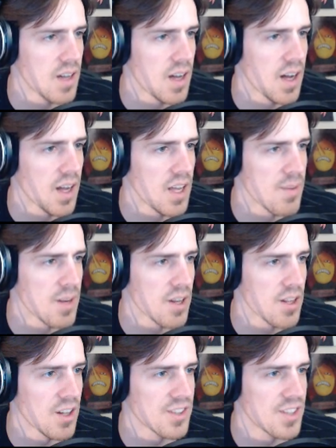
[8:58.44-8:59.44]
I am at a
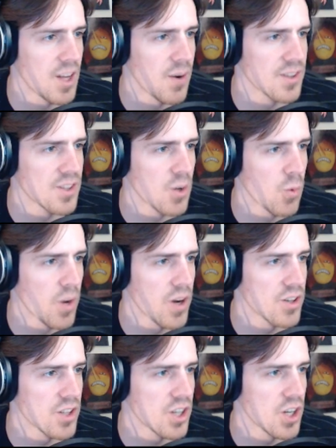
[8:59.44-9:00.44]
loss now as to where
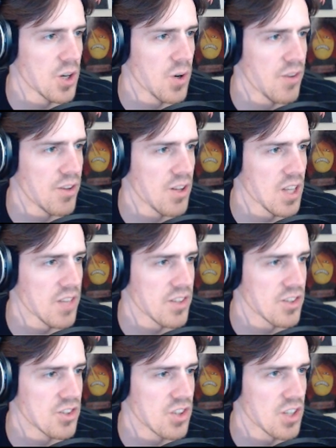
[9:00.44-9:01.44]
to go. I feel like I've
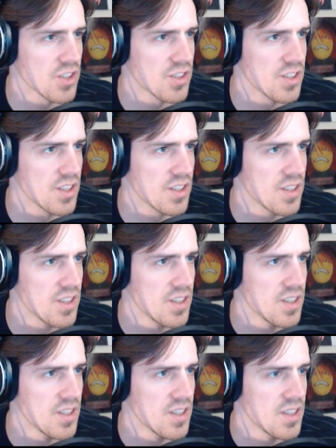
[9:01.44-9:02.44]
exhausted
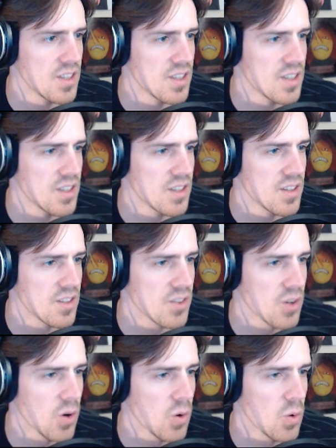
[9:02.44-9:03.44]
this
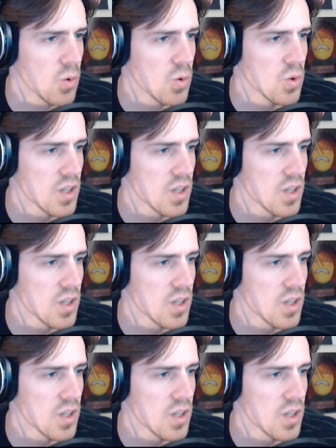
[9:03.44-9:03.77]
whole